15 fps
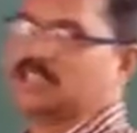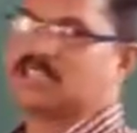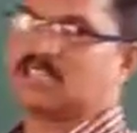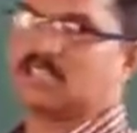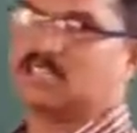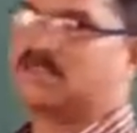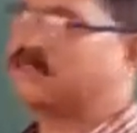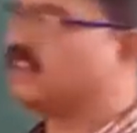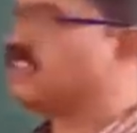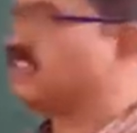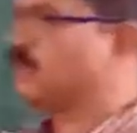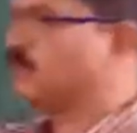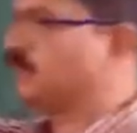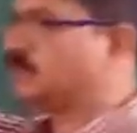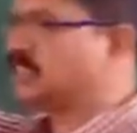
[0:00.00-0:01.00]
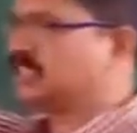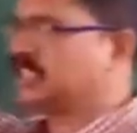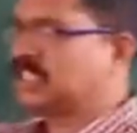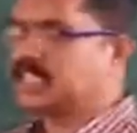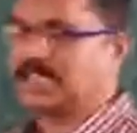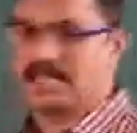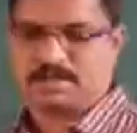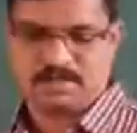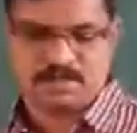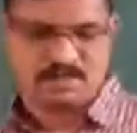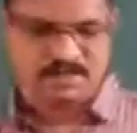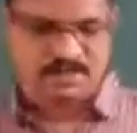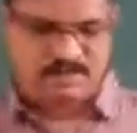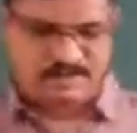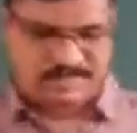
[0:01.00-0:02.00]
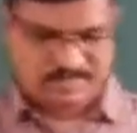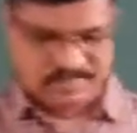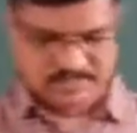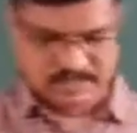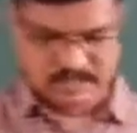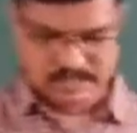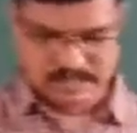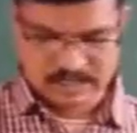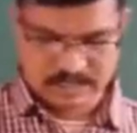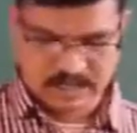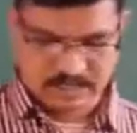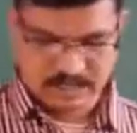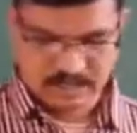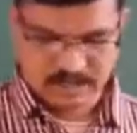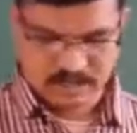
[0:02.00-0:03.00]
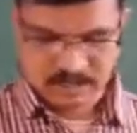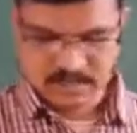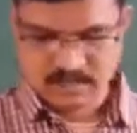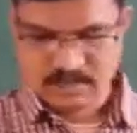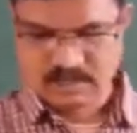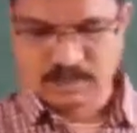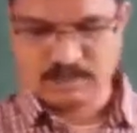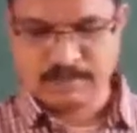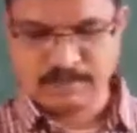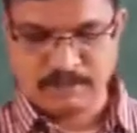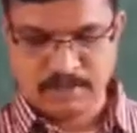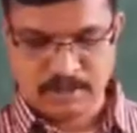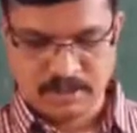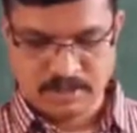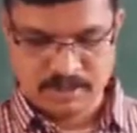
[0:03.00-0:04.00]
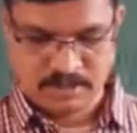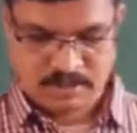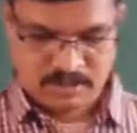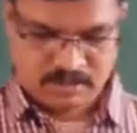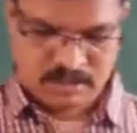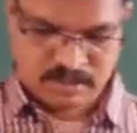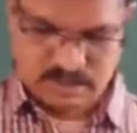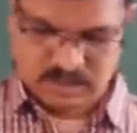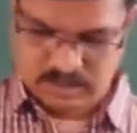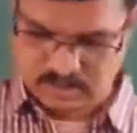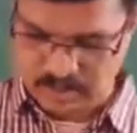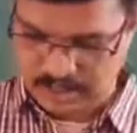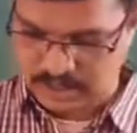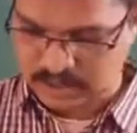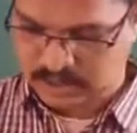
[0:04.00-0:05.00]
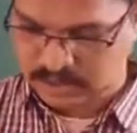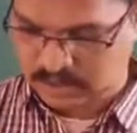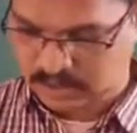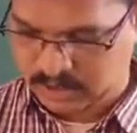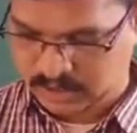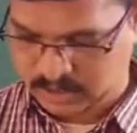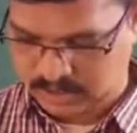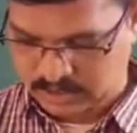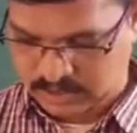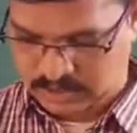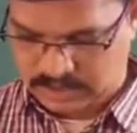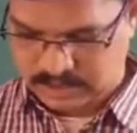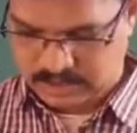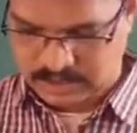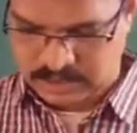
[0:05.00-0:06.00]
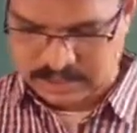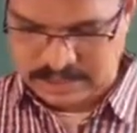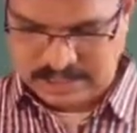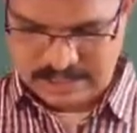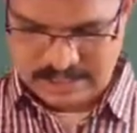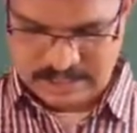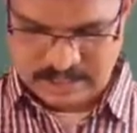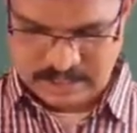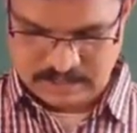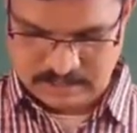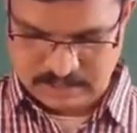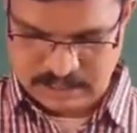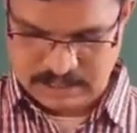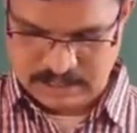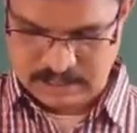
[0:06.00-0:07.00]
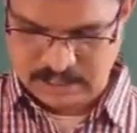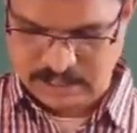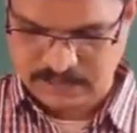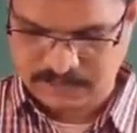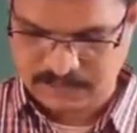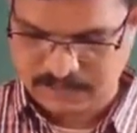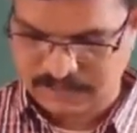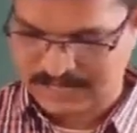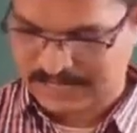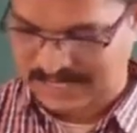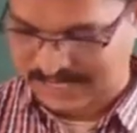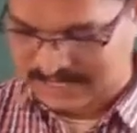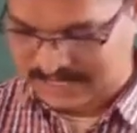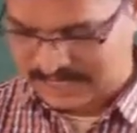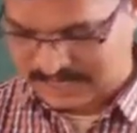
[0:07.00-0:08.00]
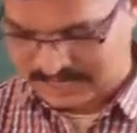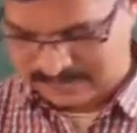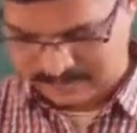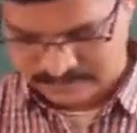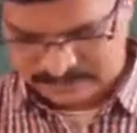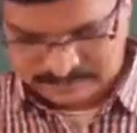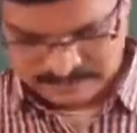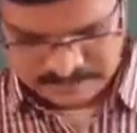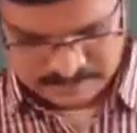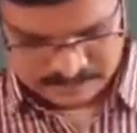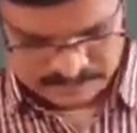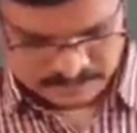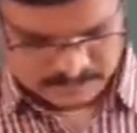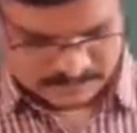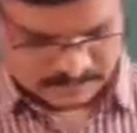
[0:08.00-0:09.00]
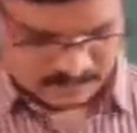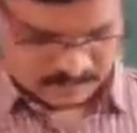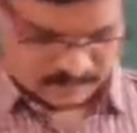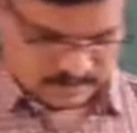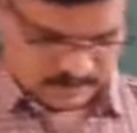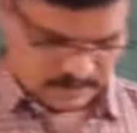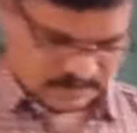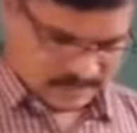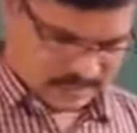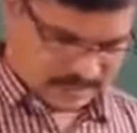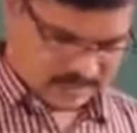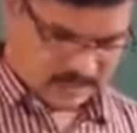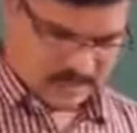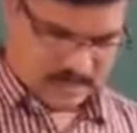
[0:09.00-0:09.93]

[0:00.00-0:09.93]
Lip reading: This is the first session we are discussing, children. So before going to discuss about the lesson, let's